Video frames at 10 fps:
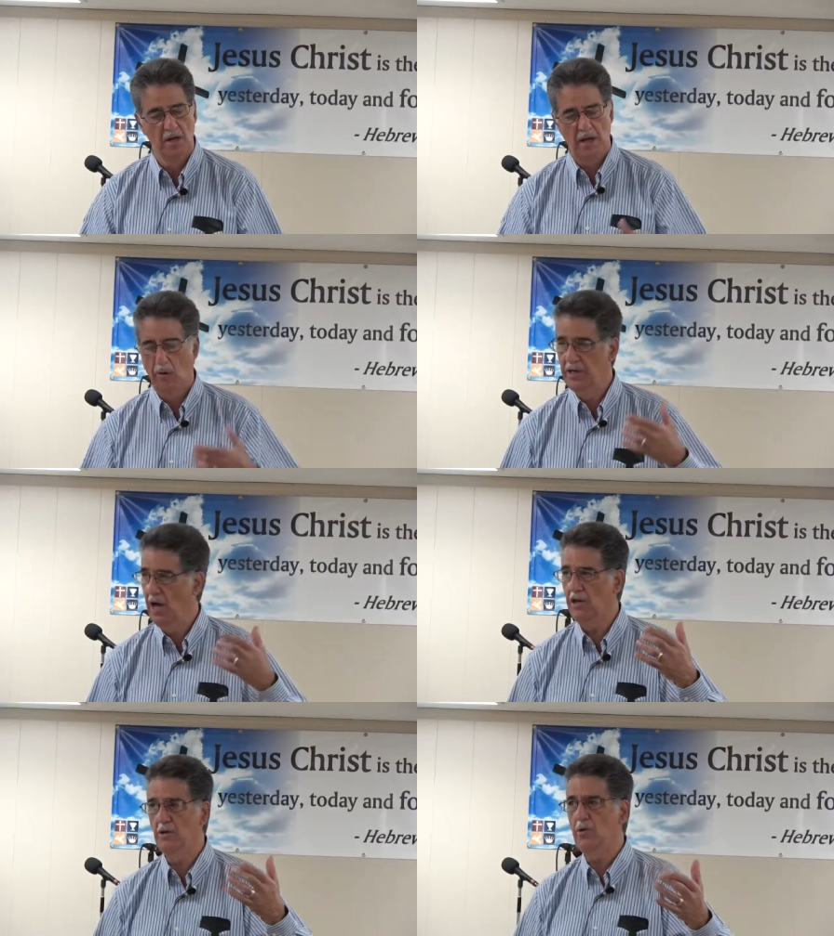Now, we
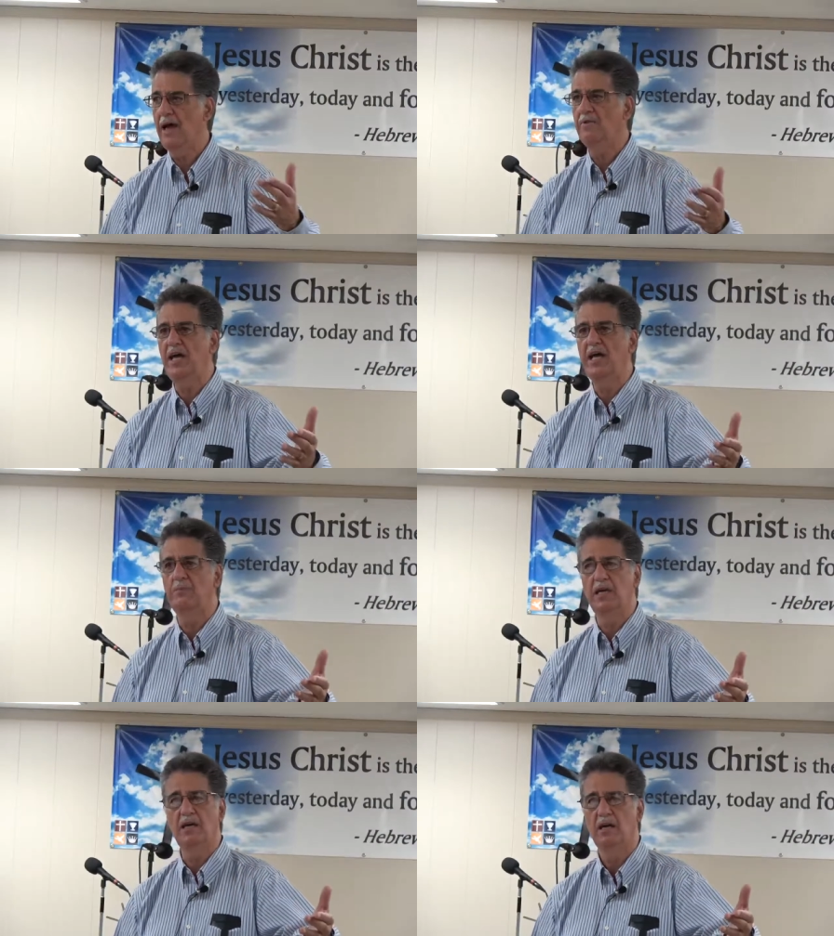know that we have an
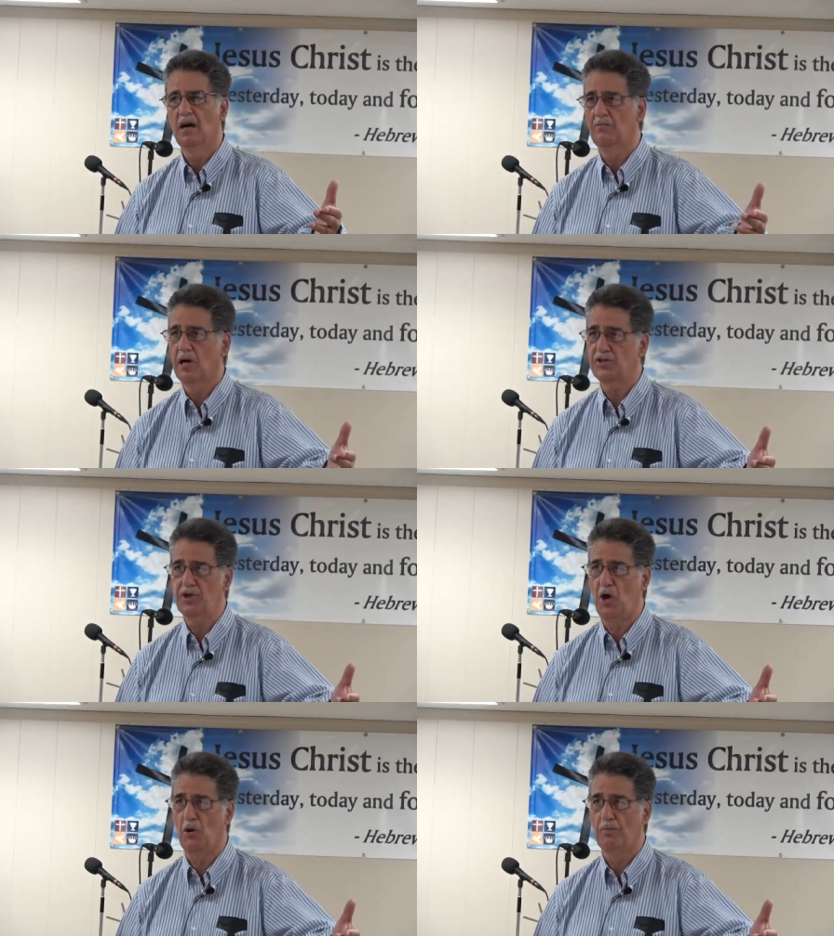enemy of our
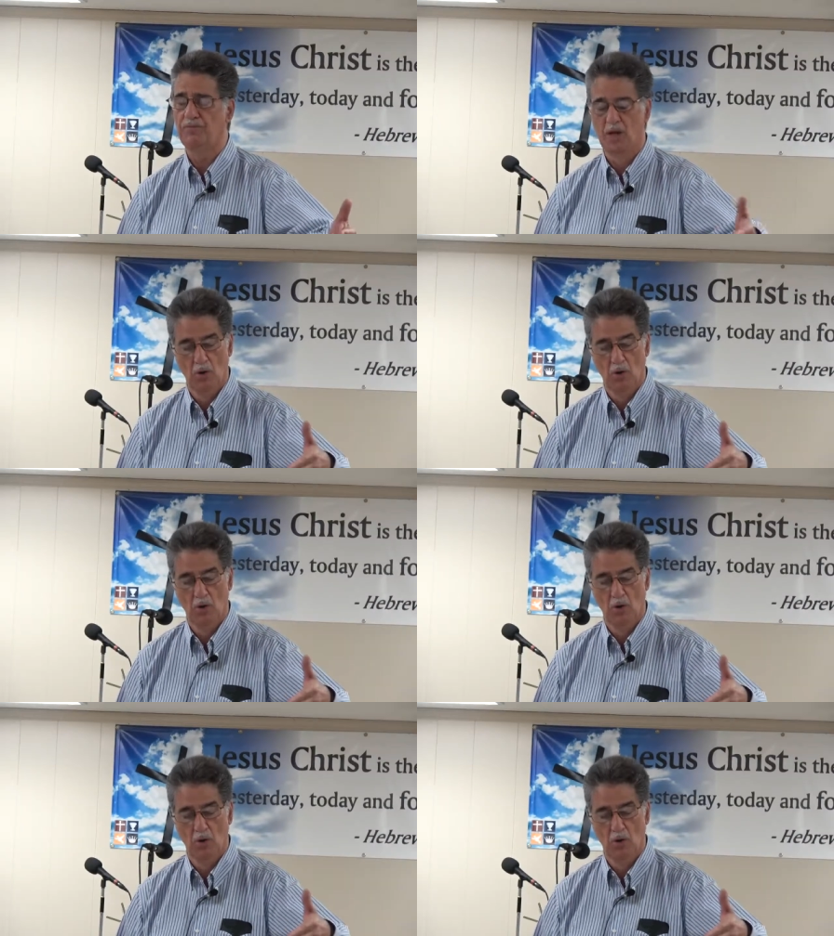soul.